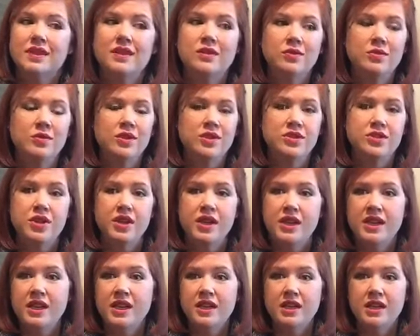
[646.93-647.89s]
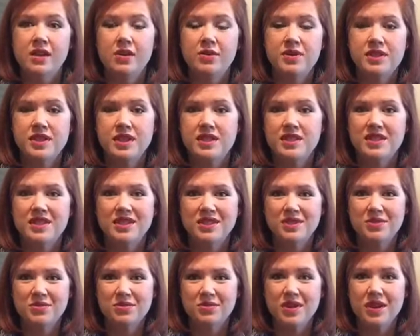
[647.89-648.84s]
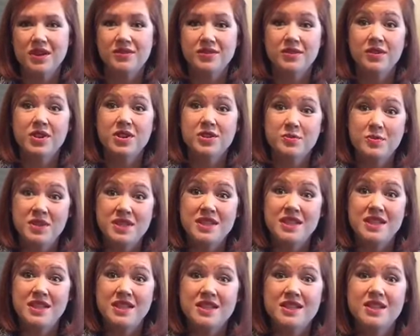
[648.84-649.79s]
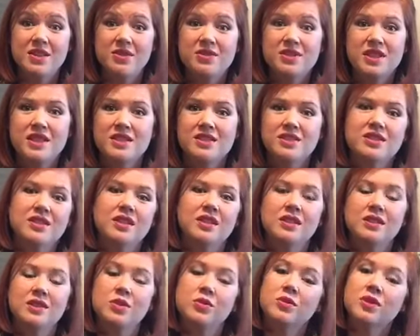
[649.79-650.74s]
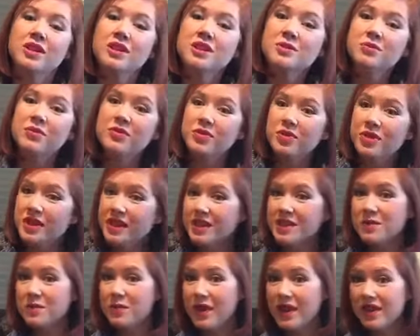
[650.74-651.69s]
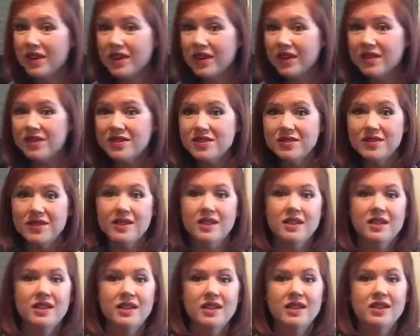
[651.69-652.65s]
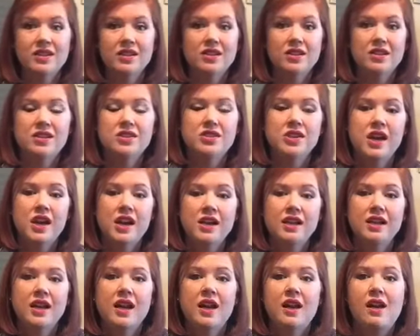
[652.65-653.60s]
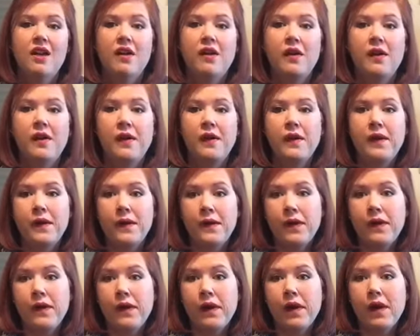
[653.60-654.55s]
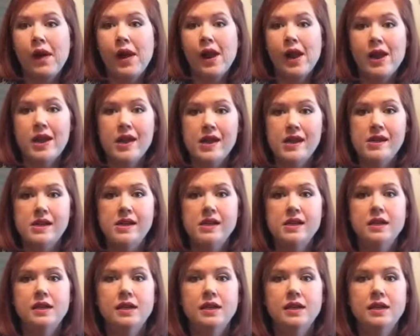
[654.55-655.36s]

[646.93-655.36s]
with training, it always gets a little, as far as busyness, it always gets a little worse before it gets better. So I got to get her on track. And,